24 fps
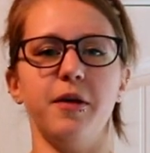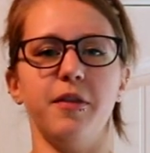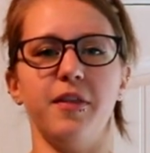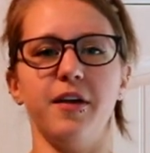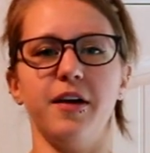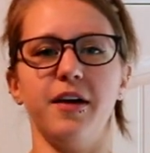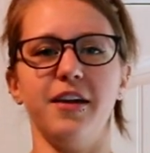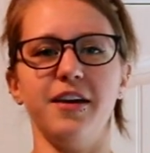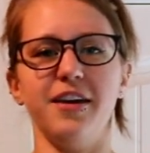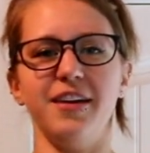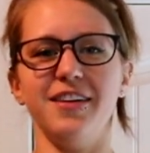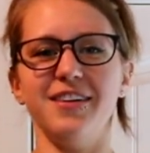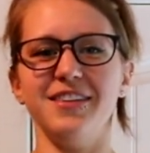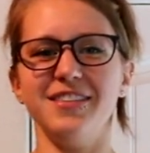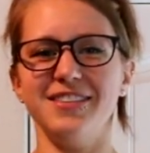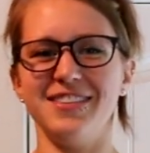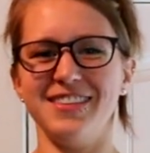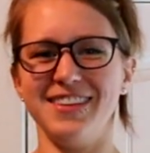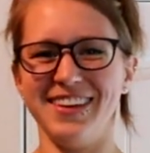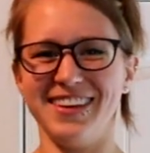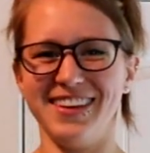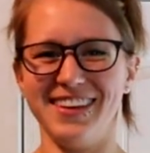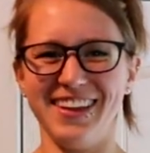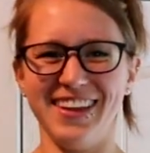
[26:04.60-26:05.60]
about that, I
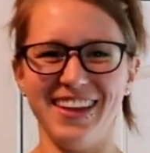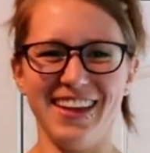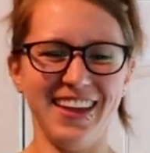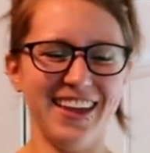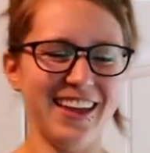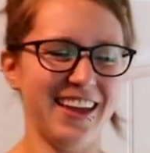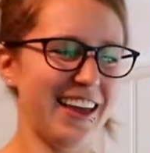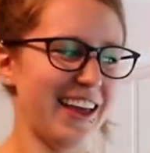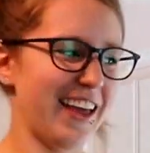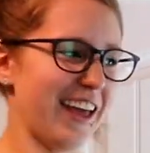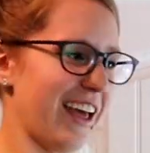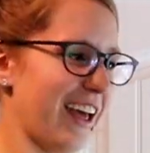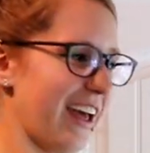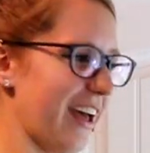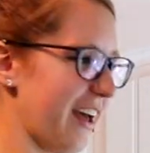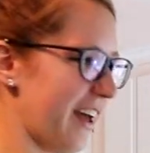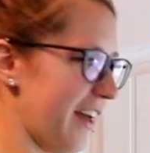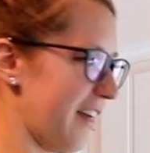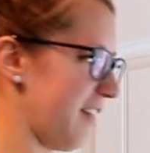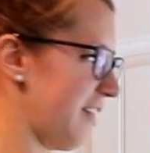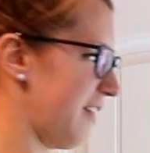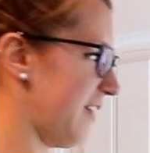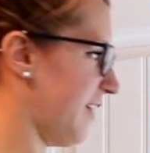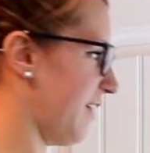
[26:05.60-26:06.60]
guess. I